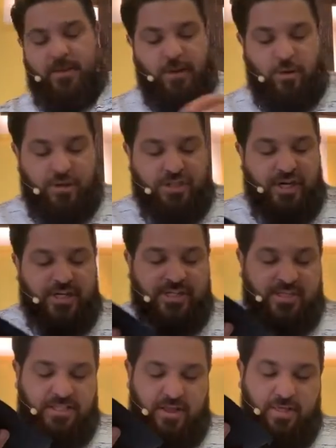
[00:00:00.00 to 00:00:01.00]
Go to
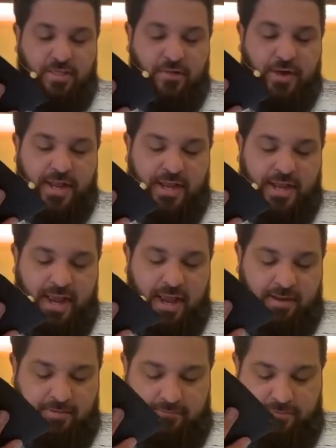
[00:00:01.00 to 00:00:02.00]
Genesis 3,
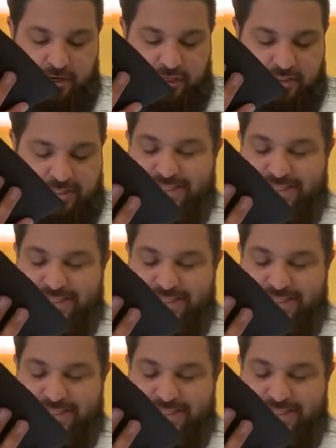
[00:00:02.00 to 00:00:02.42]
verse